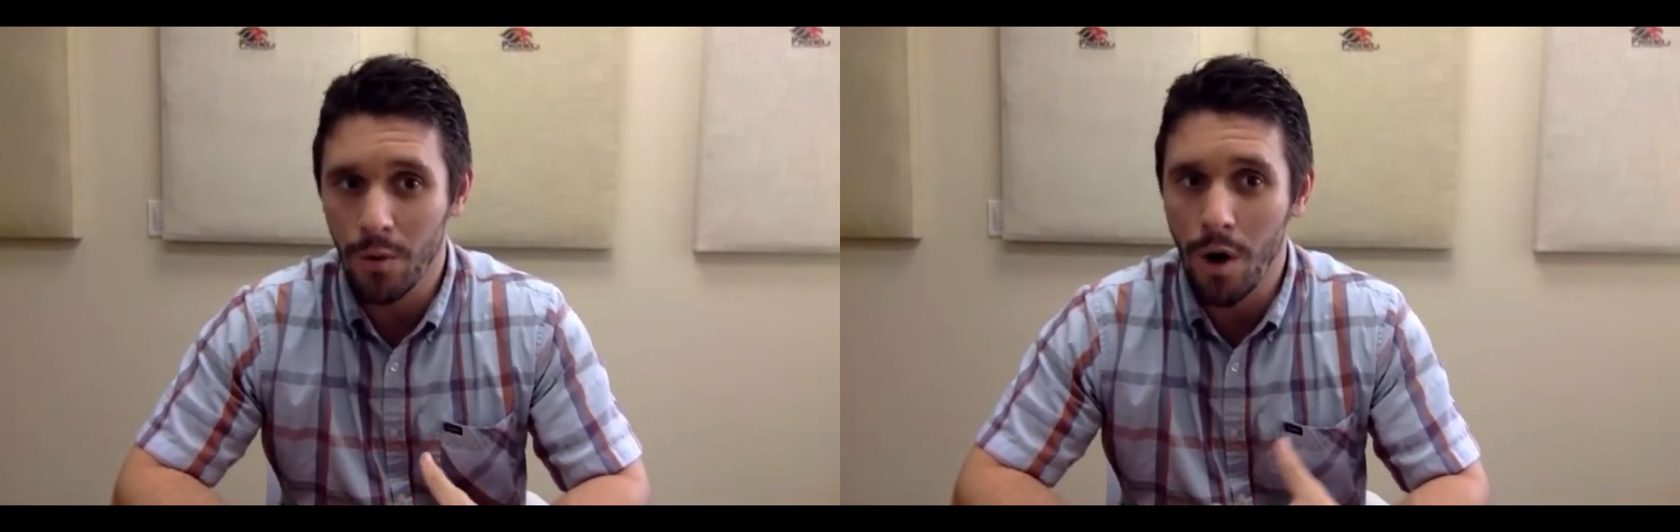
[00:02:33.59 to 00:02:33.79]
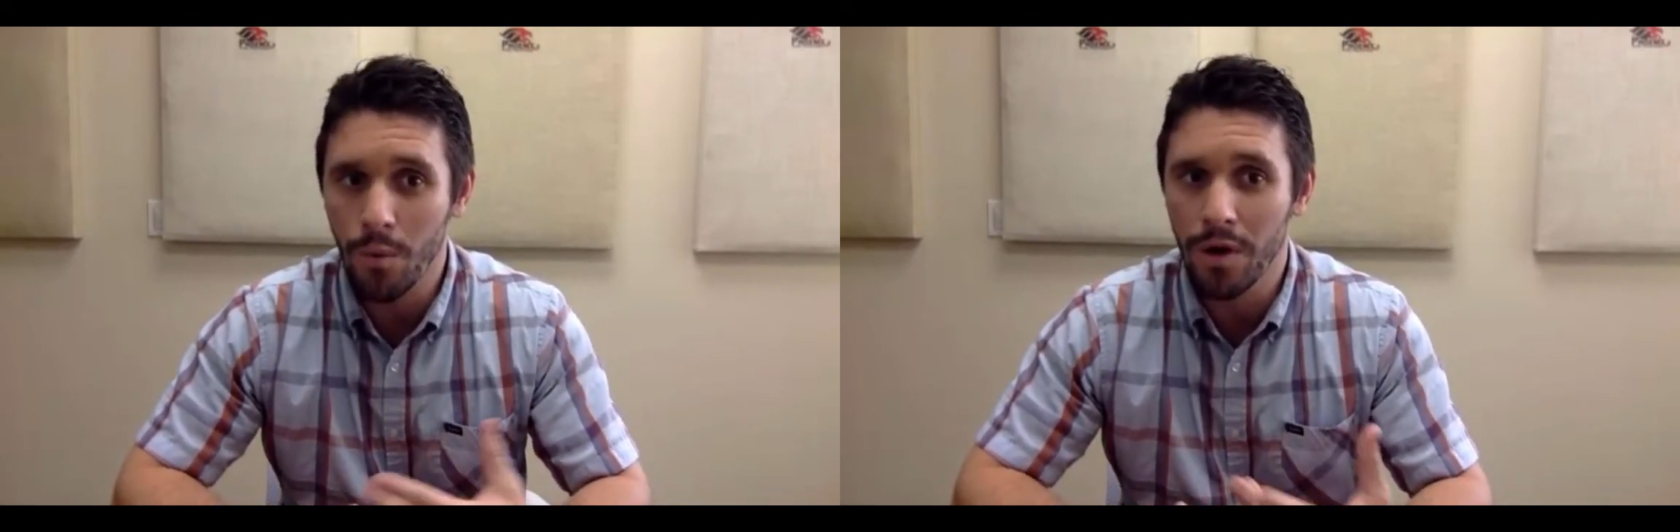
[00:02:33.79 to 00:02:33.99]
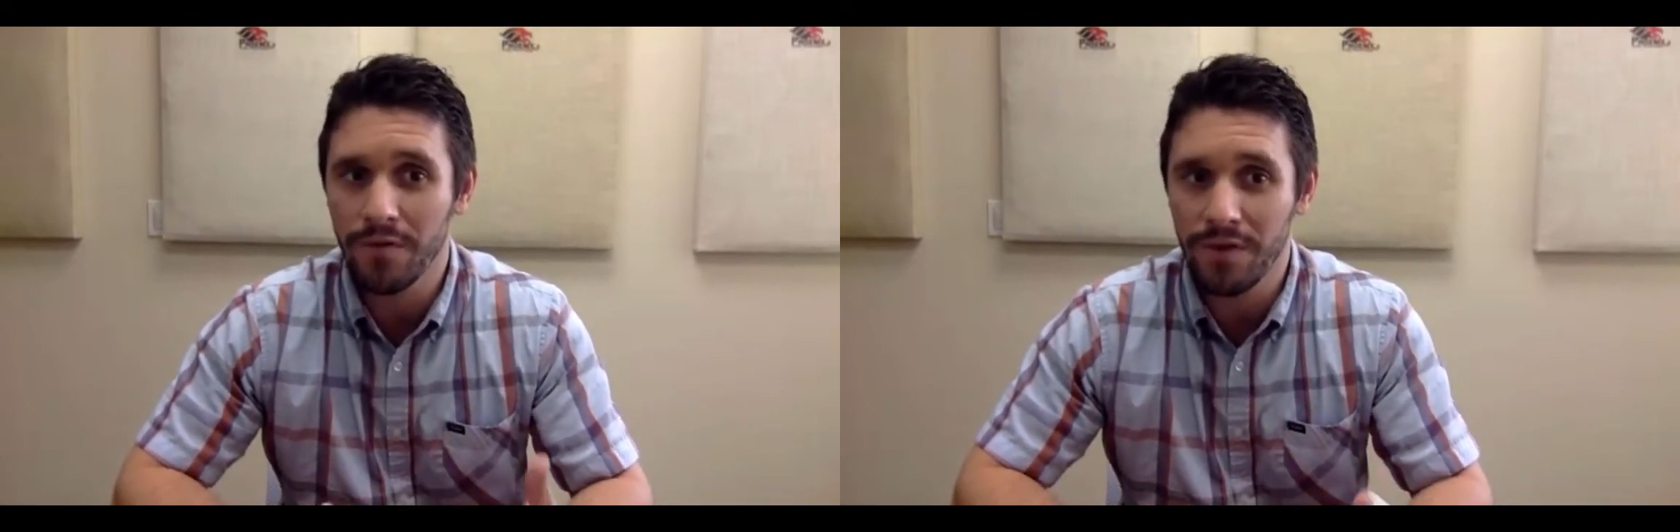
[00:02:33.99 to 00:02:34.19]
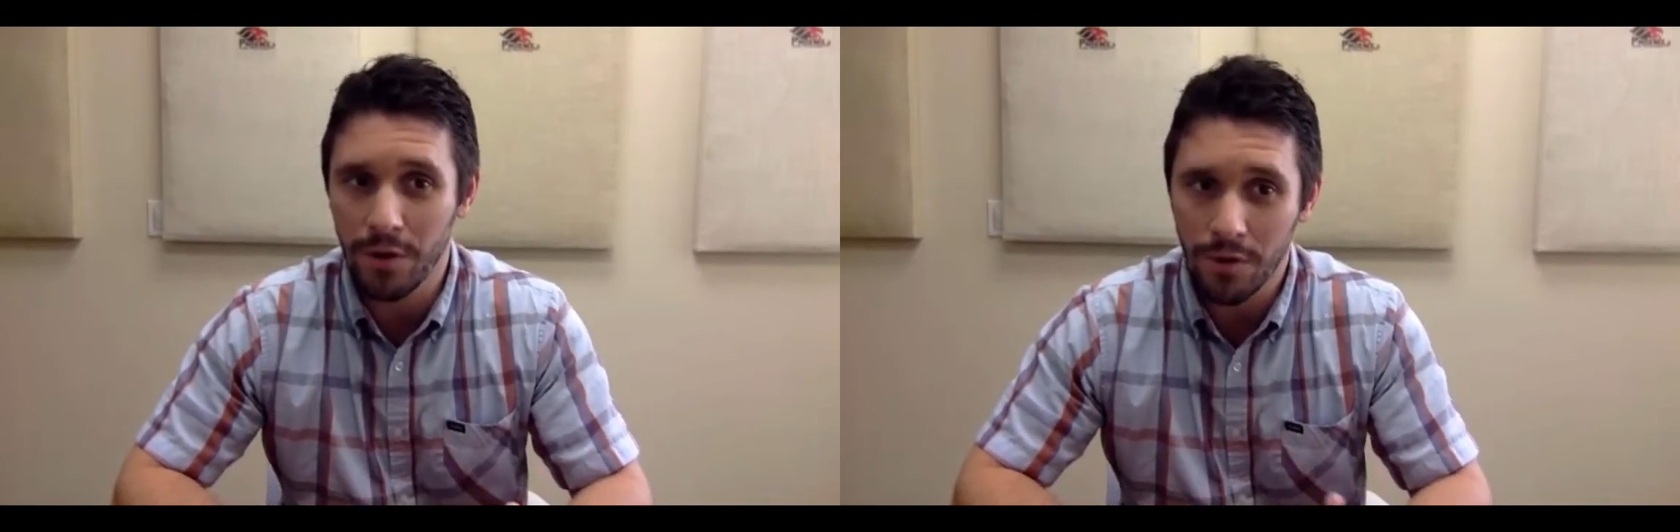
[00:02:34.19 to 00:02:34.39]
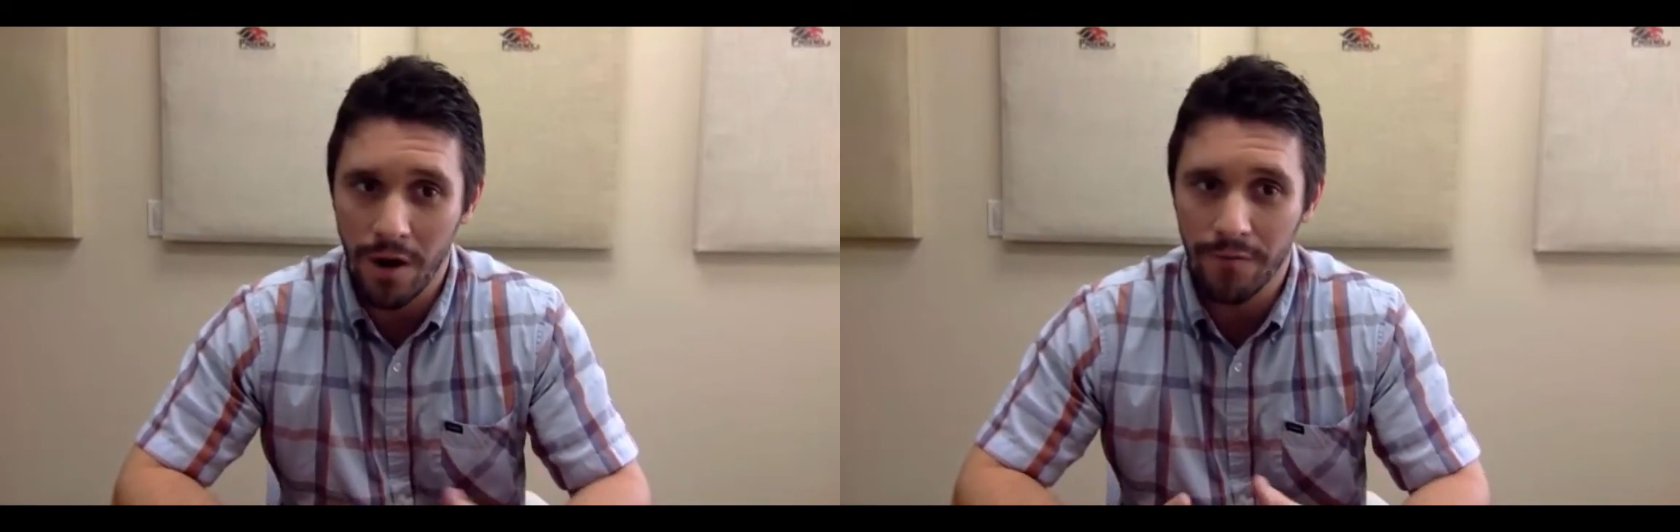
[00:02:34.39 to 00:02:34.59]
while we're on a
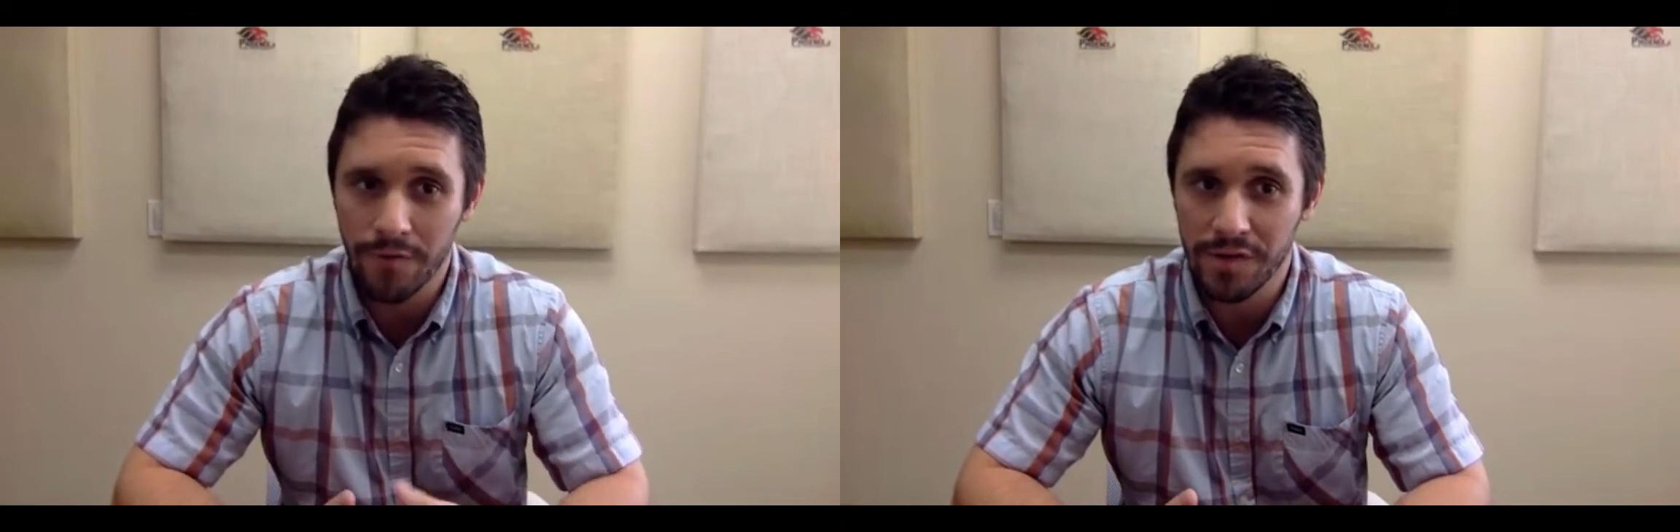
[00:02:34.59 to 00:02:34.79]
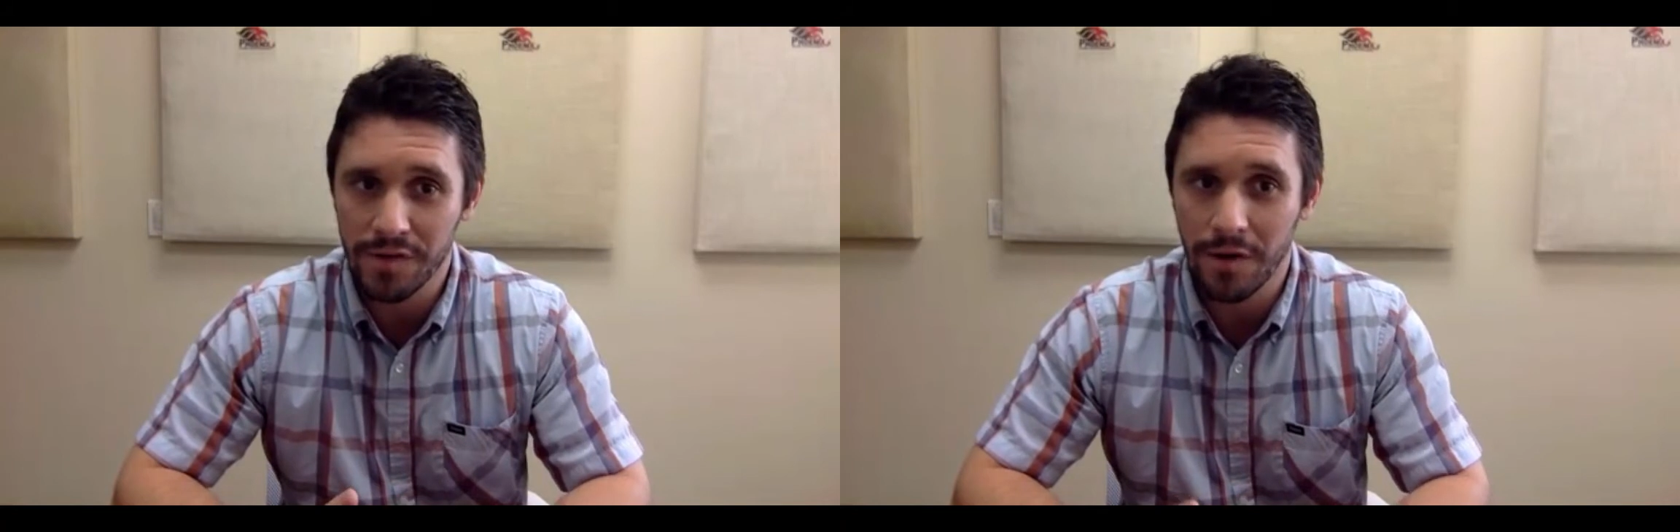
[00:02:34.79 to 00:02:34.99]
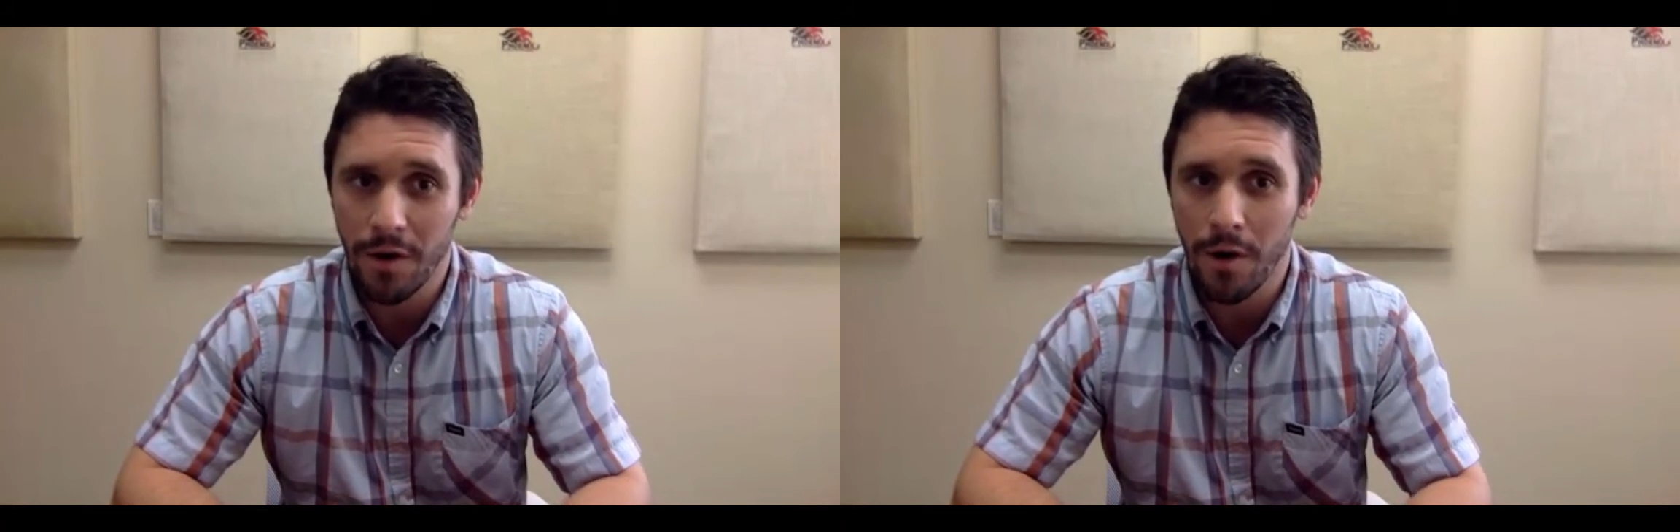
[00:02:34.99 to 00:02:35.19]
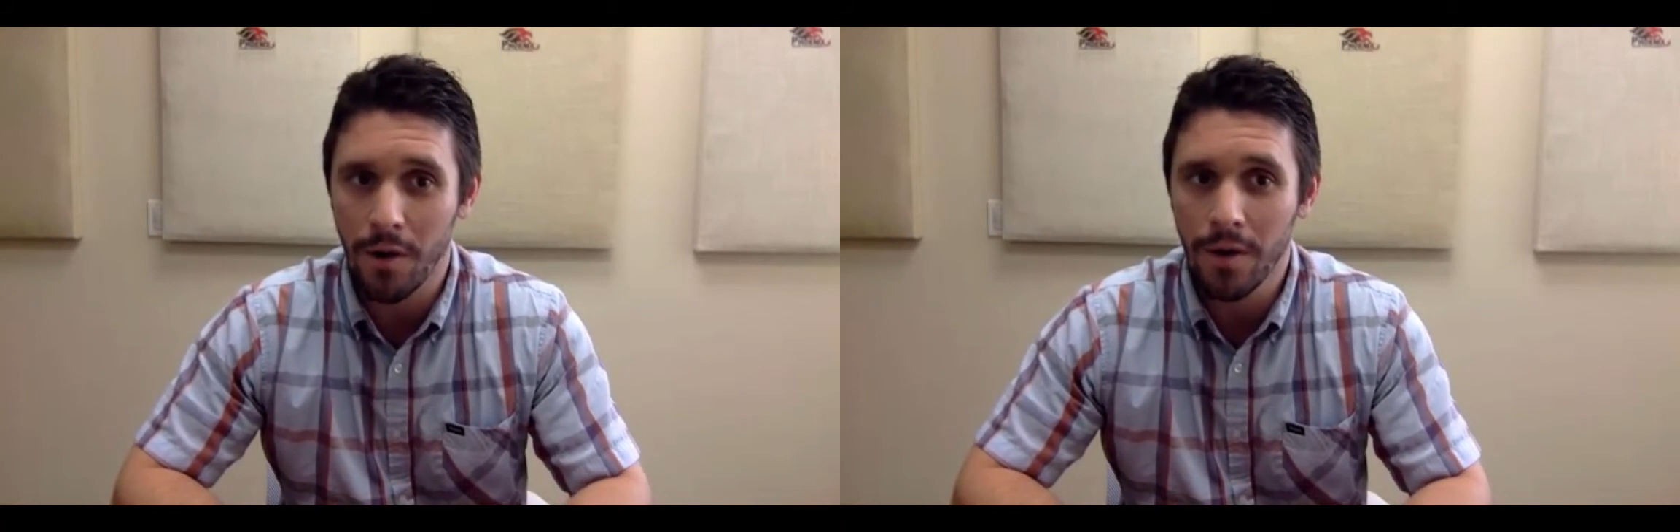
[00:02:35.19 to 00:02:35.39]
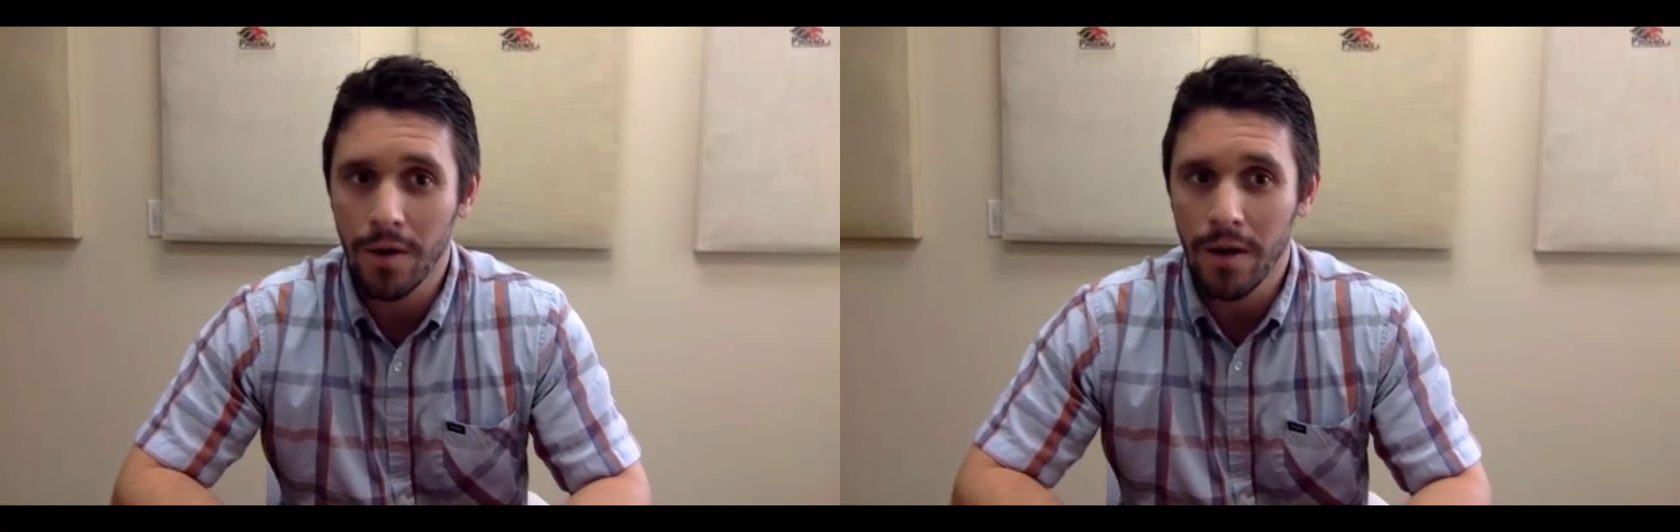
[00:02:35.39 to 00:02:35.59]
video conferencing call.